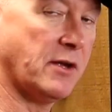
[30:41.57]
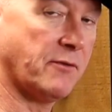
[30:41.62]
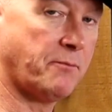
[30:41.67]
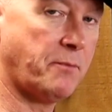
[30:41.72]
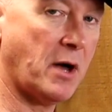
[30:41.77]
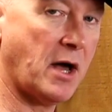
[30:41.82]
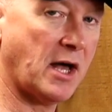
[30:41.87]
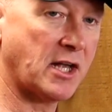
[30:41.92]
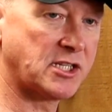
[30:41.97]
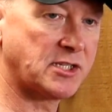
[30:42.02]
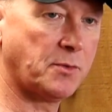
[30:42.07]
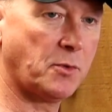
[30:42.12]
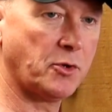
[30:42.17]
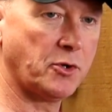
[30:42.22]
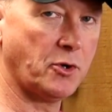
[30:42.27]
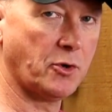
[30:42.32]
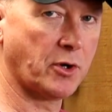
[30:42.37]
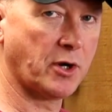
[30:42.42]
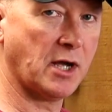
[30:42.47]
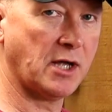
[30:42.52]
if
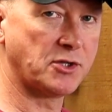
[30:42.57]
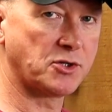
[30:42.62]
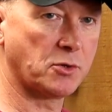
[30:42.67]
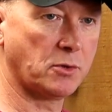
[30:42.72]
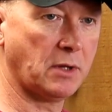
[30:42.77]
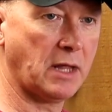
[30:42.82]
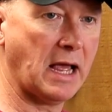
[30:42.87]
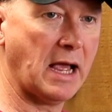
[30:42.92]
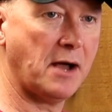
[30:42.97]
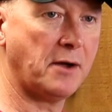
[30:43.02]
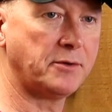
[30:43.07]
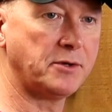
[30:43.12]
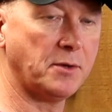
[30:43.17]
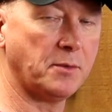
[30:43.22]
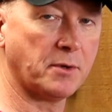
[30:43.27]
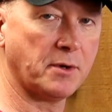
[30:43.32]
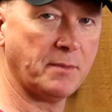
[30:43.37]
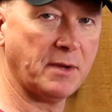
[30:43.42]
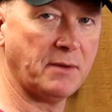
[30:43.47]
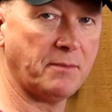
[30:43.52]
possible. Your guns are loud.
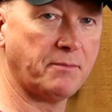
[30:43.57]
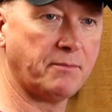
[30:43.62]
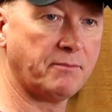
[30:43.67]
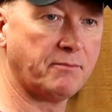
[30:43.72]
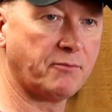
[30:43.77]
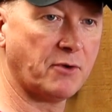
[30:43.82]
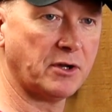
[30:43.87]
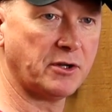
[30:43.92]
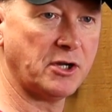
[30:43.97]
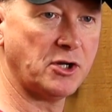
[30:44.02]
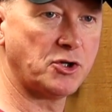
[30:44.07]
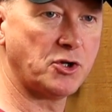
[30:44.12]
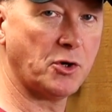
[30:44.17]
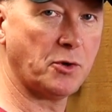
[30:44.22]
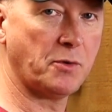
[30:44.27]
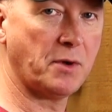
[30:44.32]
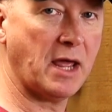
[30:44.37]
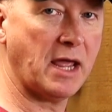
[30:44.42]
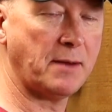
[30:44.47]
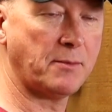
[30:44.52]
You want to be friendly to
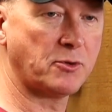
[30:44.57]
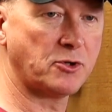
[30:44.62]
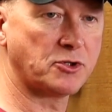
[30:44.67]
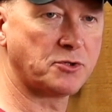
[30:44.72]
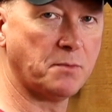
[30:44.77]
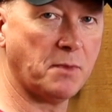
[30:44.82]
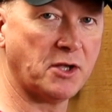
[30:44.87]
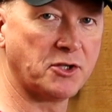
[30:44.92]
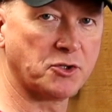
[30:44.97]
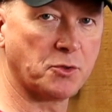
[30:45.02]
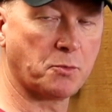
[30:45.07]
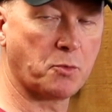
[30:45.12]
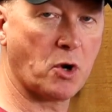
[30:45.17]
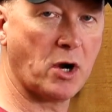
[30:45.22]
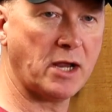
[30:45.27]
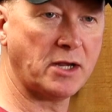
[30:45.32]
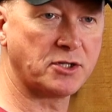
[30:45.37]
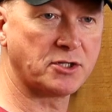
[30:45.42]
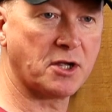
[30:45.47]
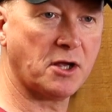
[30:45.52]
your neighbors. Muzzle
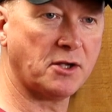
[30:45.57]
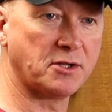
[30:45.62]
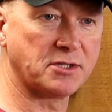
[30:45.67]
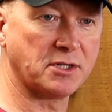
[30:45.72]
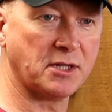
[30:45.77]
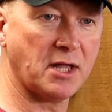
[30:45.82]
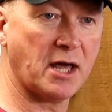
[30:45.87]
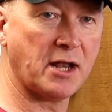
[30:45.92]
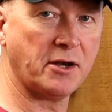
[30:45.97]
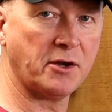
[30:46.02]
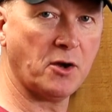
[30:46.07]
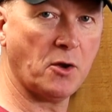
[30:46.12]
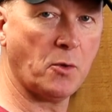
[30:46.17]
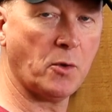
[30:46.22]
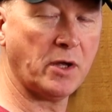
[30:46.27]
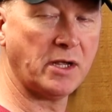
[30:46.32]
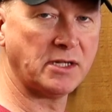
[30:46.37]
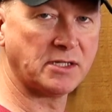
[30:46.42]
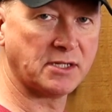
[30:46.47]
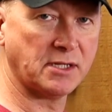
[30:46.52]
brakes cause a lot of
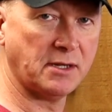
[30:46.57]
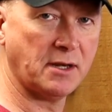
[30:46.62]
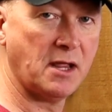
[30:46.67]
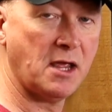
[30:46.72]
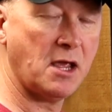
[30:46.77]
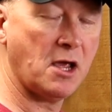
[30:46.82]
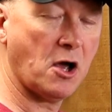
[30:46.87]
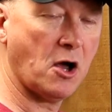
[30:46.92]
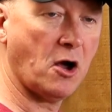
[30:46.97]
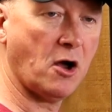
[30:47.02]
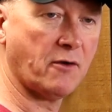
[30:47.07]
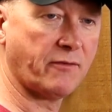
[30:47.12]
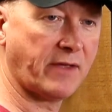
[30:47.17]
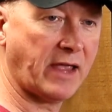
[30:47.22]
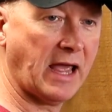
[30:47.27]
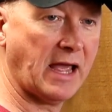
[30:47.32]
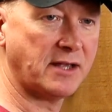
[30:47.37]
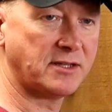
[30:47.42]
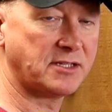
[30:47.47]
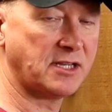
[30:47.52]
noise and
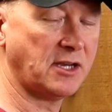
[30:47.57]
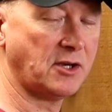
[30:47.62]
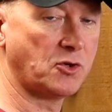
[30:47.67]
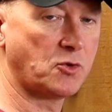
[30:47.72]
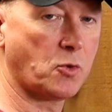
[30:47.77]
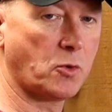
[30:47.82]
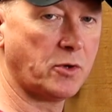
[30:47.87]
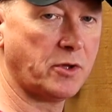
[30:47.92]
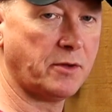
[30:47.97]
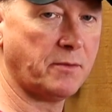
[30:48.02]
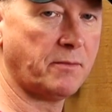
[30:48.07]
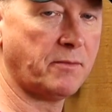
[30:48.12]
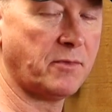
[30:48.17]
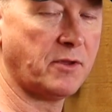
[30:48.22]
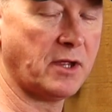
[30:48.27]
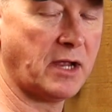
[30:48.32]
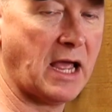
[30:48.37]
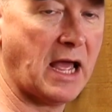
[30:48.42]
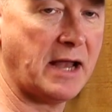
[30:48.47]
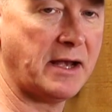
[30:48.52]
off-gassing toward
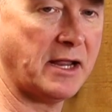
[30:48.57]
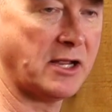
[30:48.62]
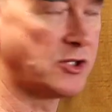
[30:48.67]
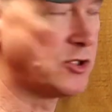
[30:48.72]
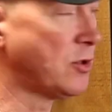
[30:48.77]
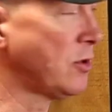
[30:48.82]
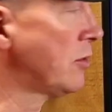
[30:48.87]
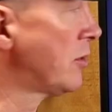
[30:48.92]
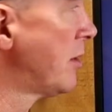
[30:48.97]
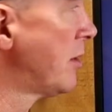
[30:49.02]
the guy next to